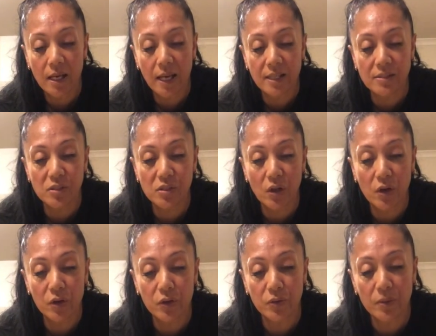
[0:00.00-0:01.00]
And
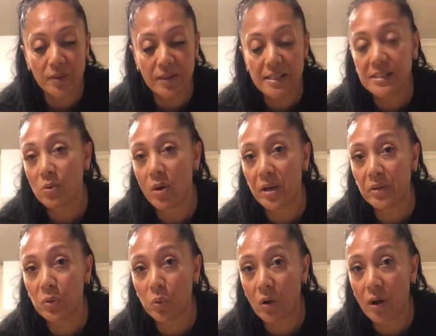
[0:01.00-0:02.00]
so that's why I
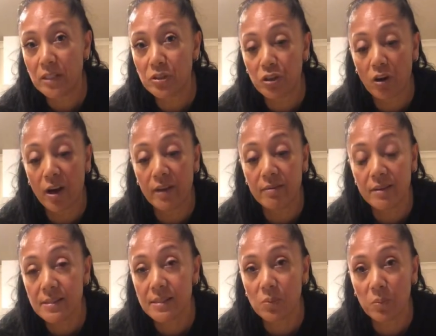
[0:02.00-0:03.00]
thought I'd try
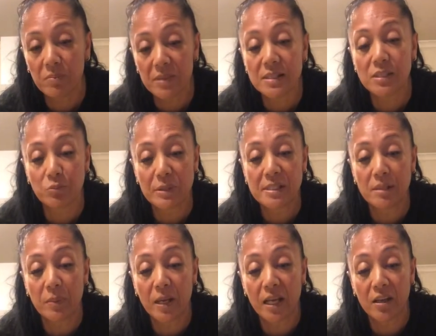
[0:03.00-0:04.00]
this
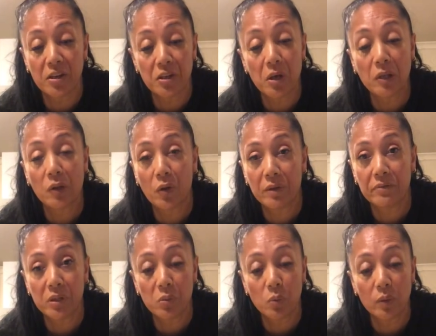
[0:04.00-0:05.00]
recipe, and I know a lot of
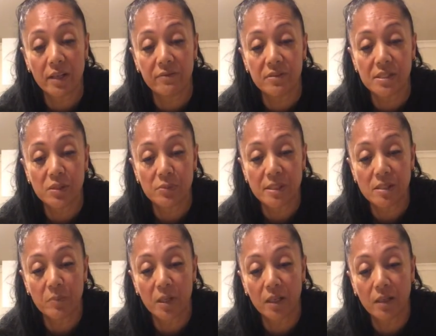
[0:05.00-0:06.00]
you will love this
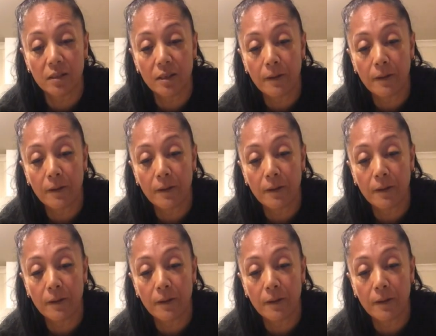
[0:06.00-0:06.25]
recipe.